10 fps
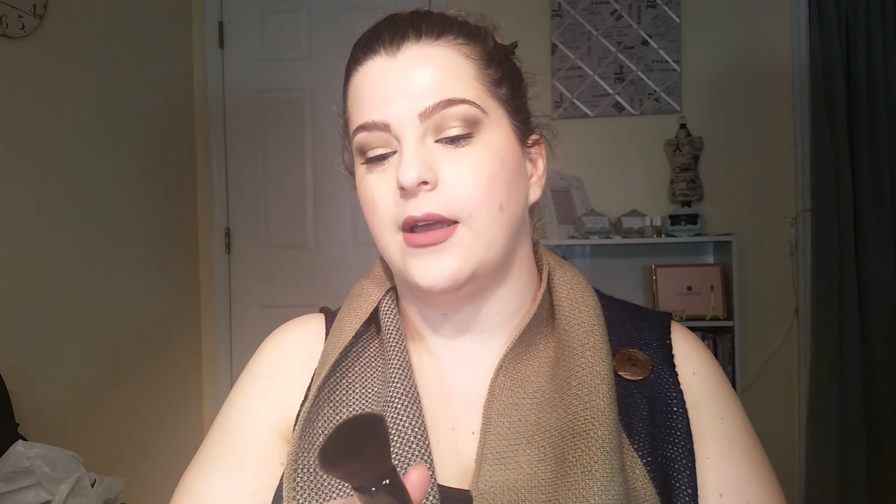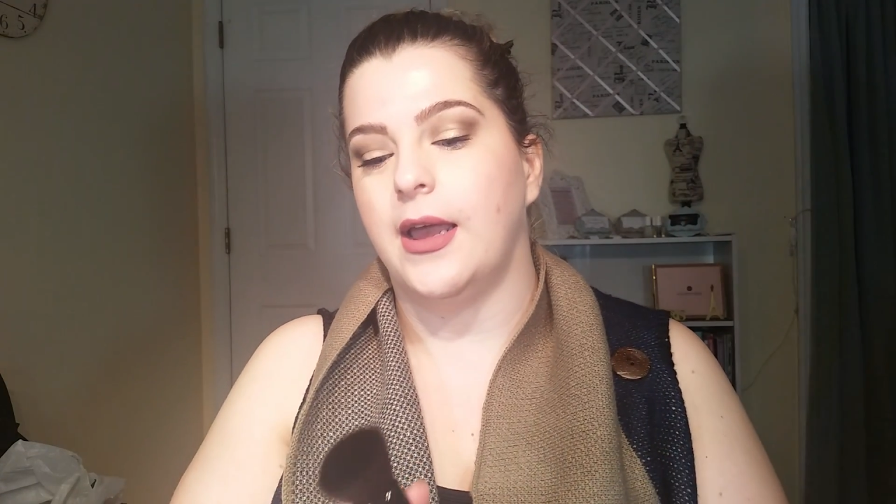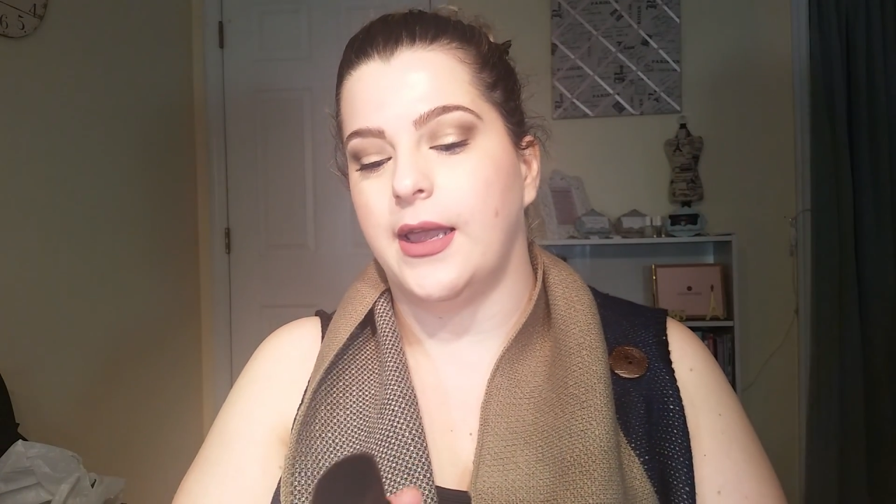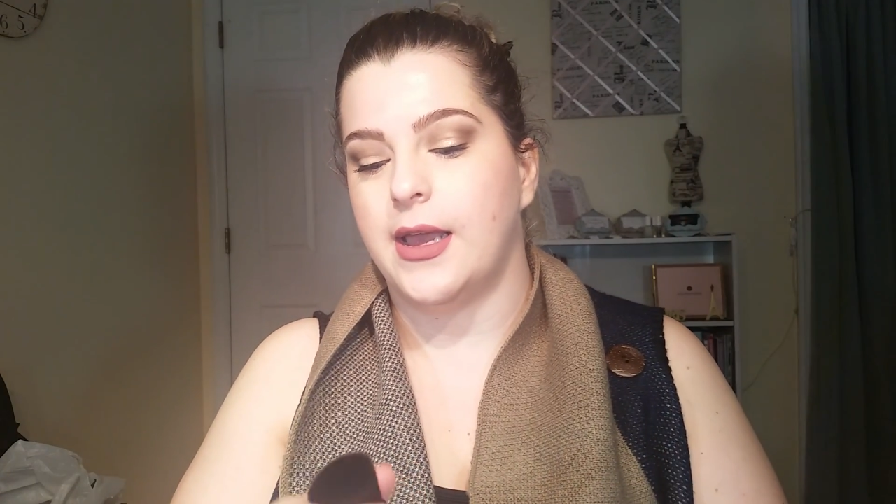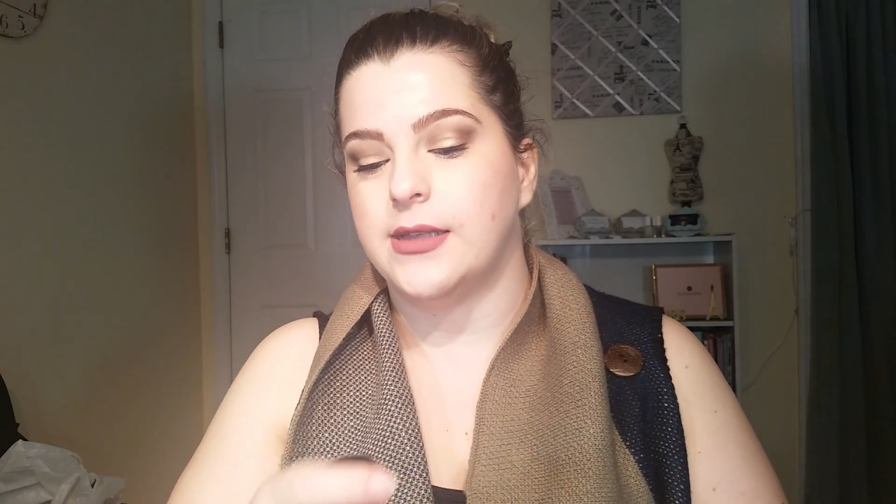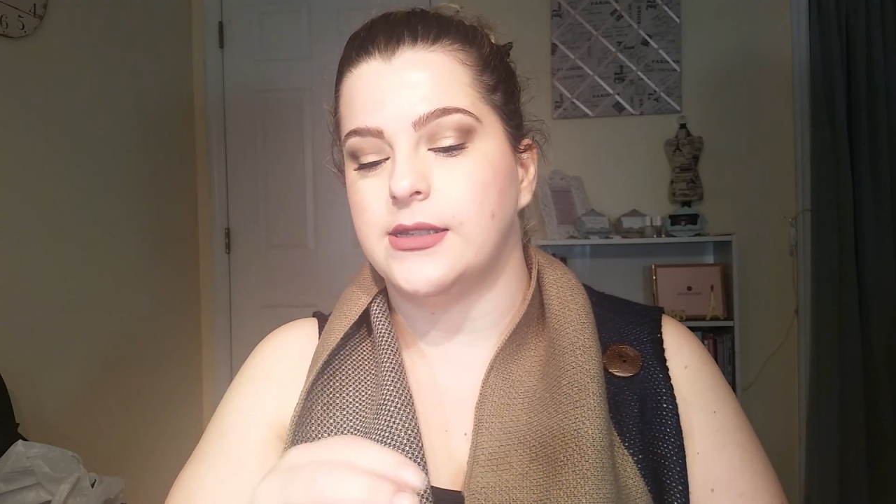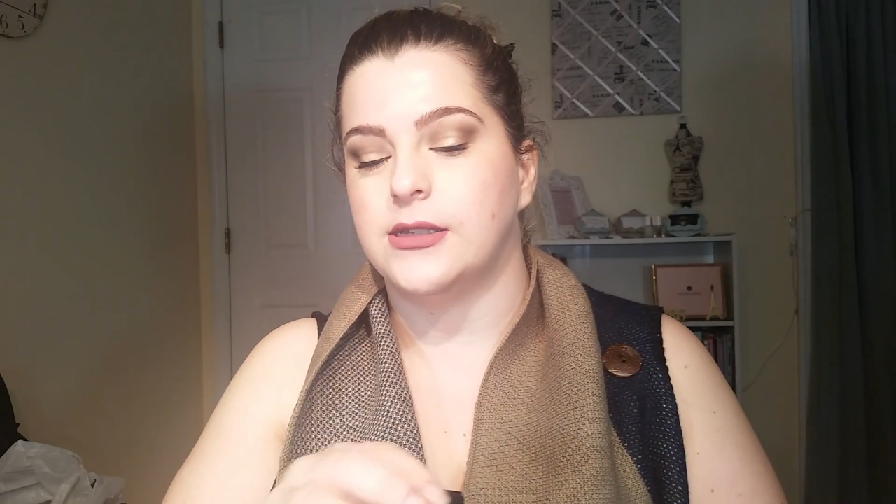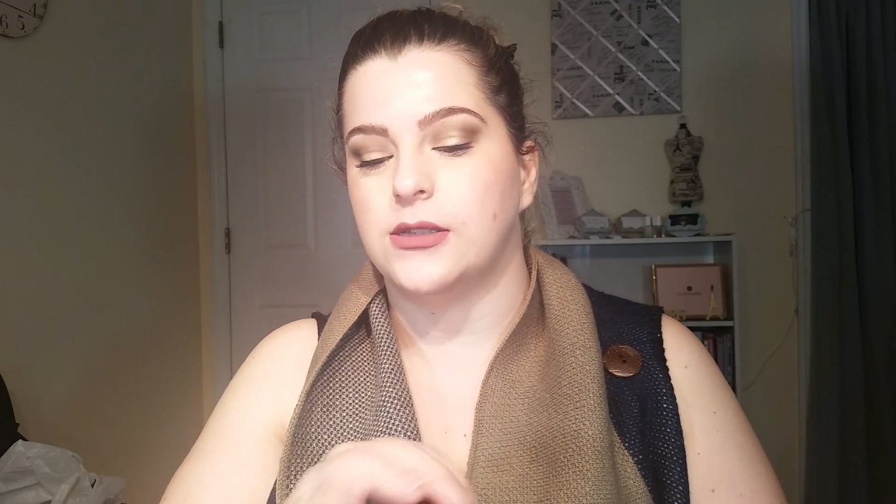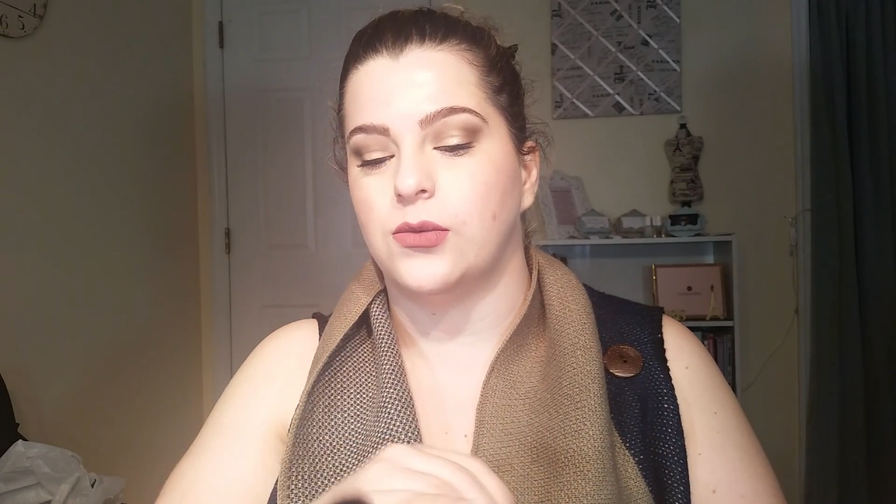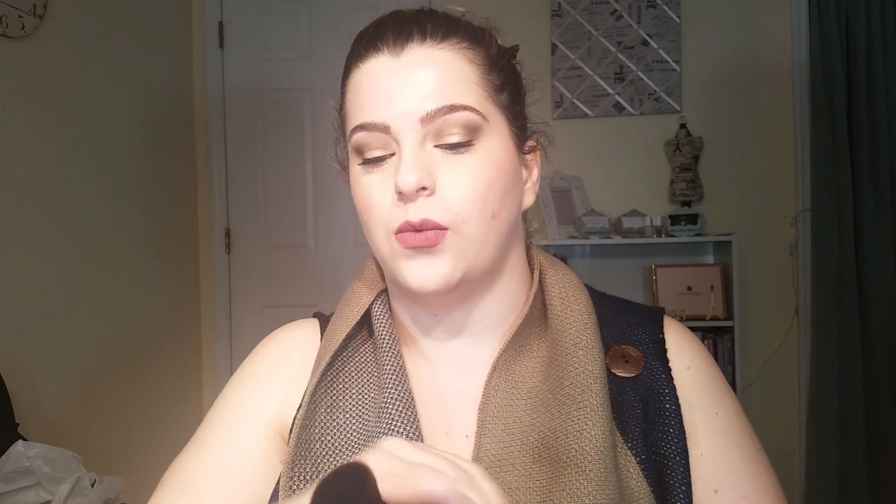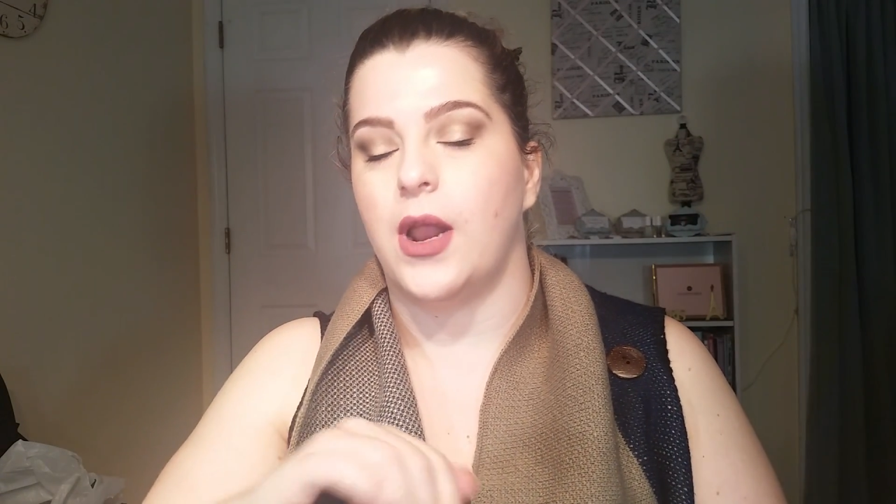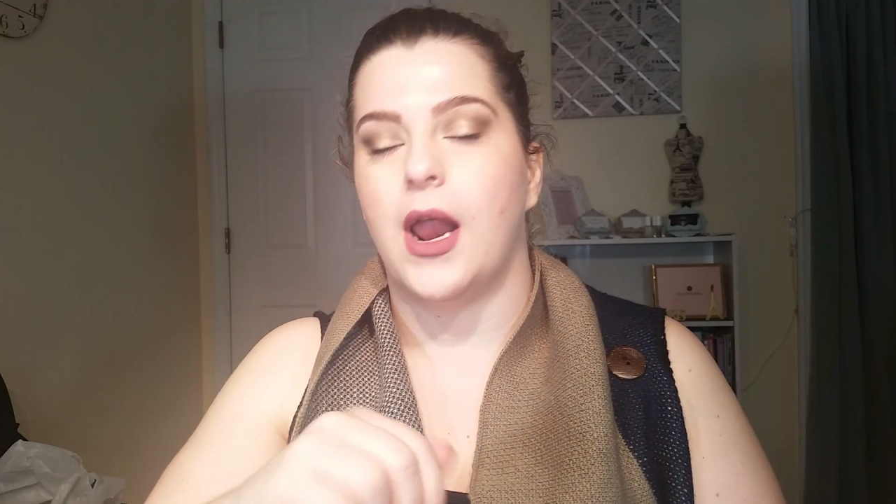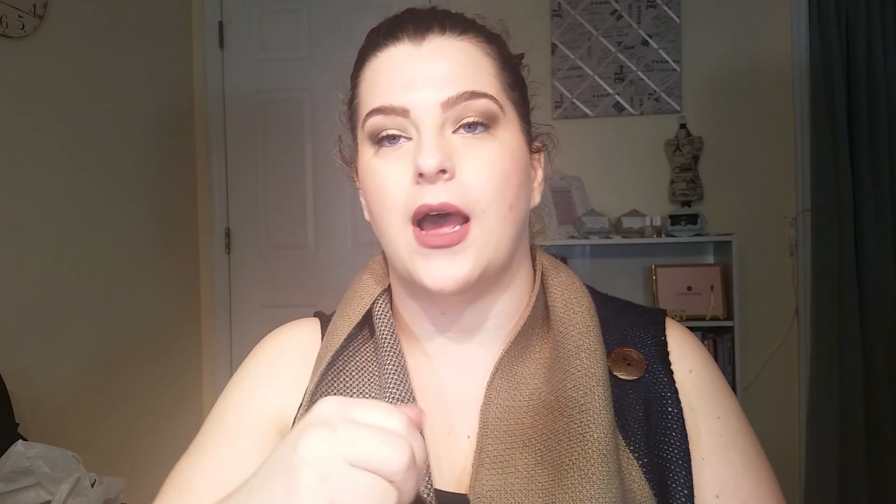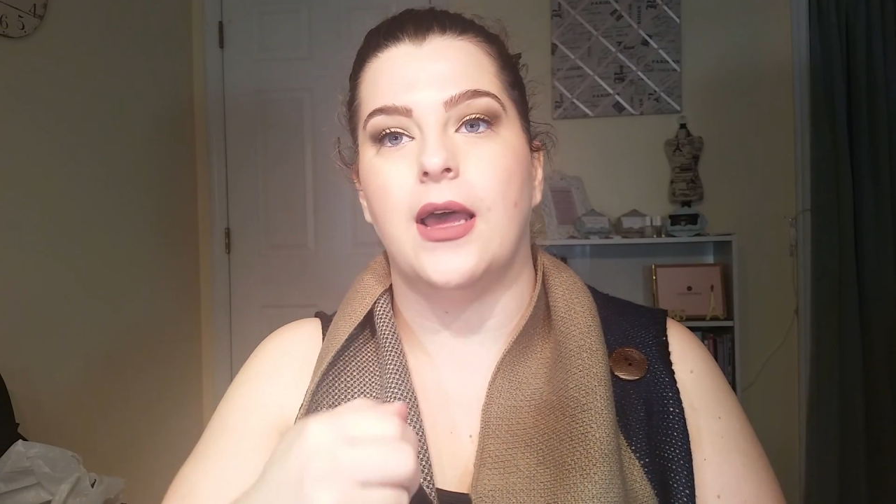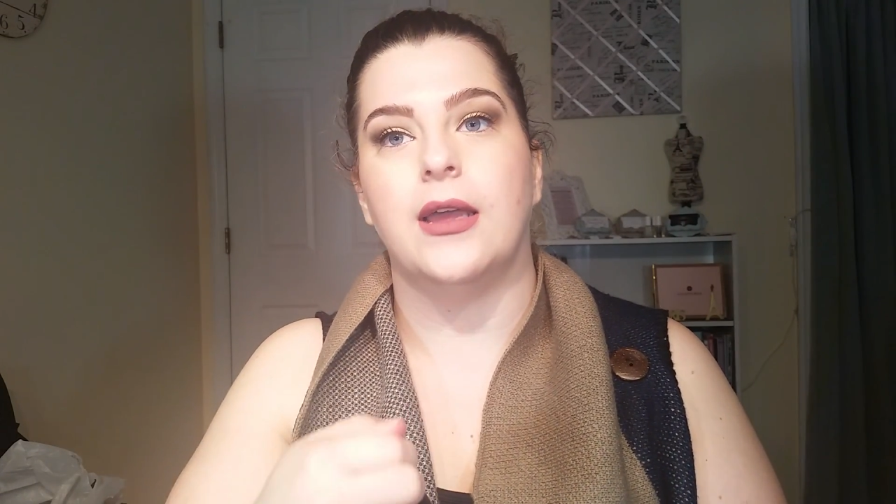I guess is
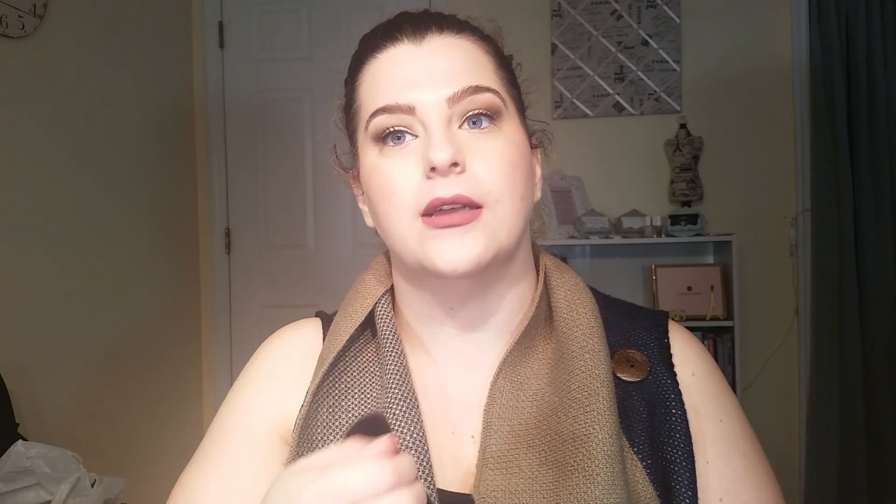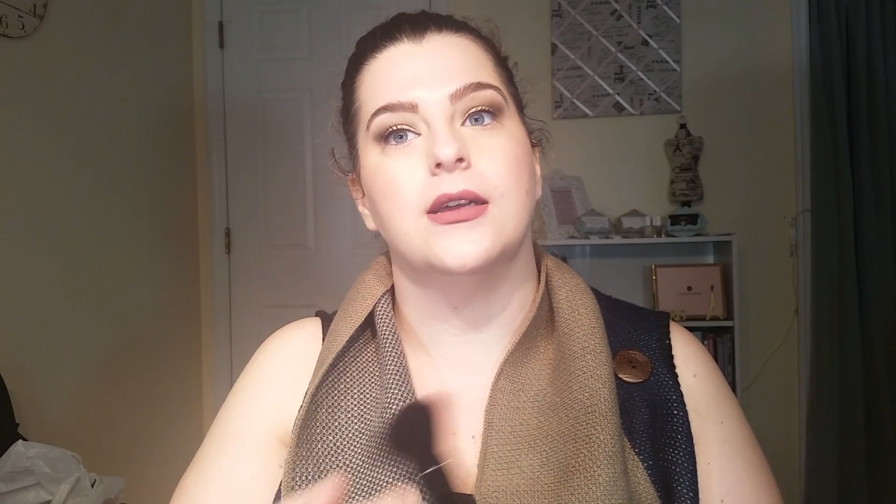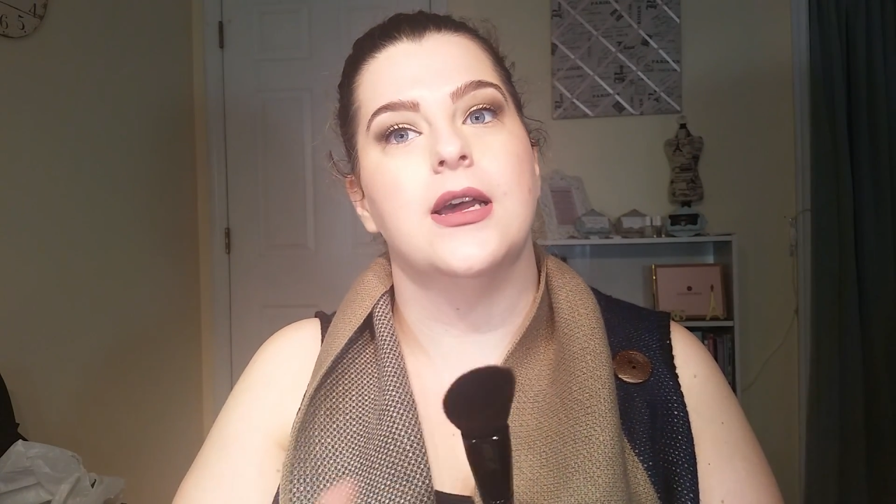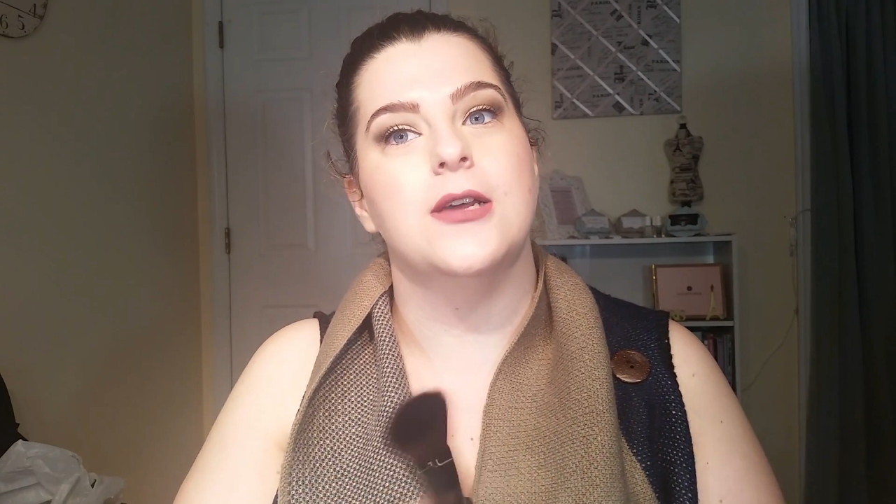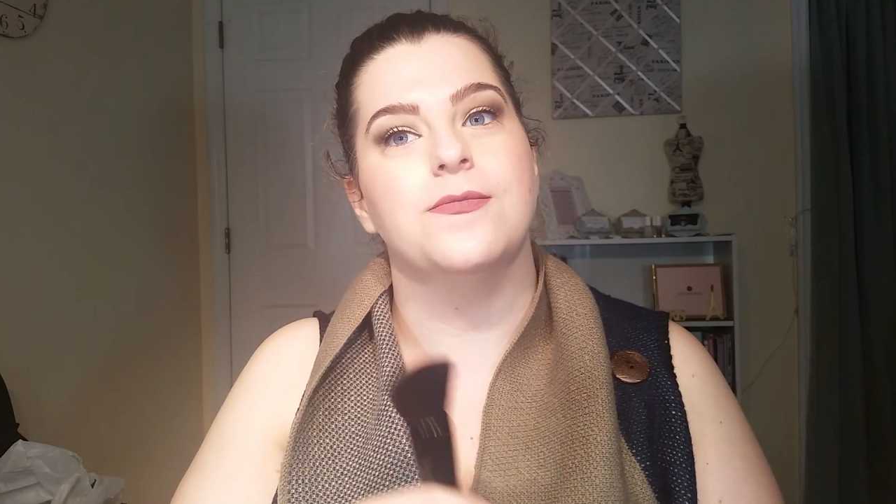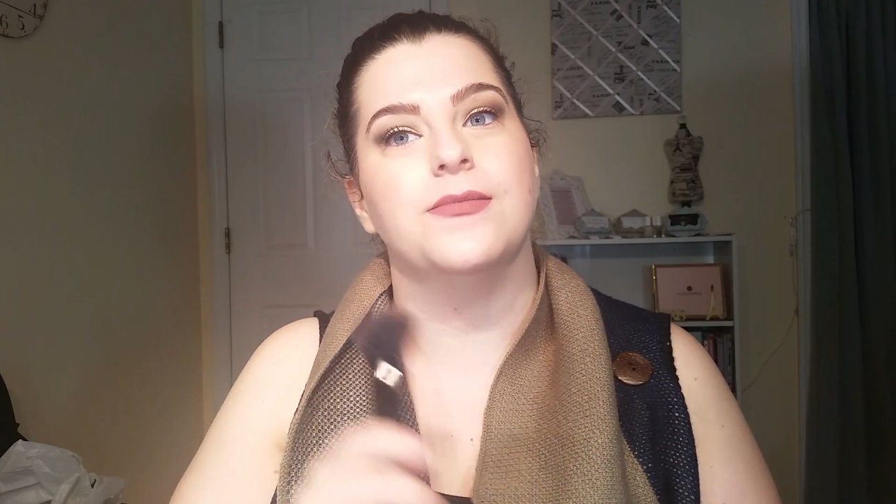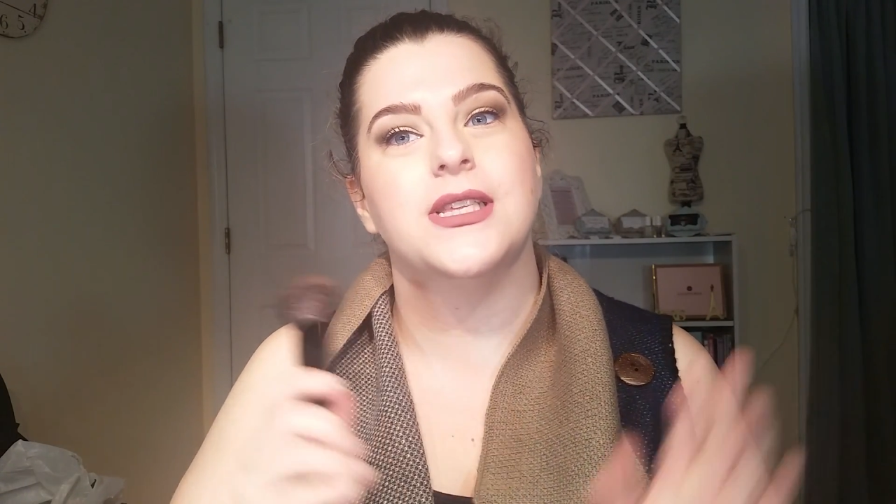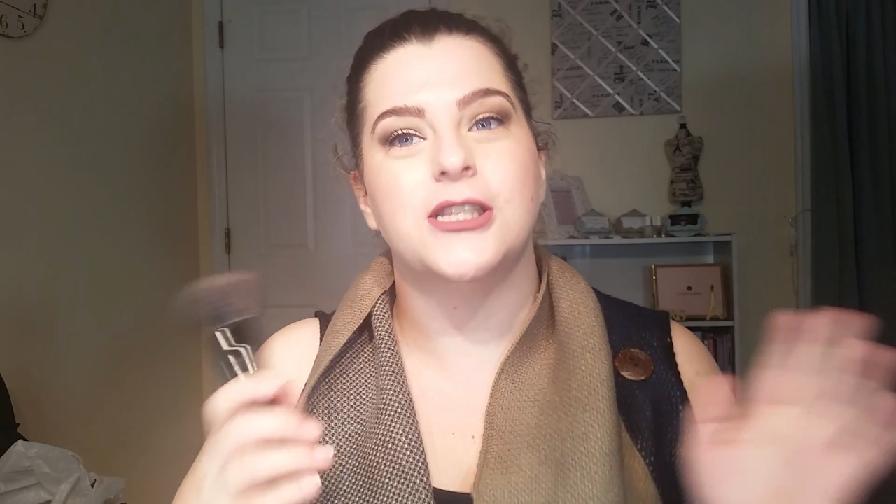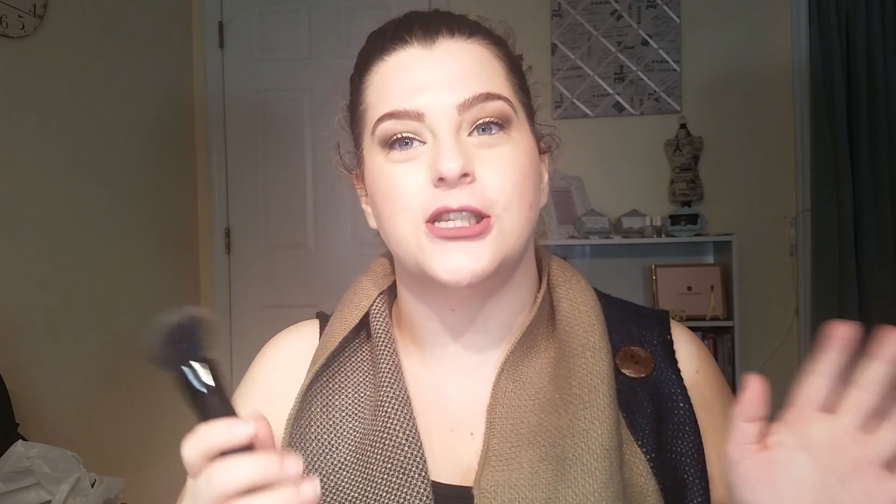what I am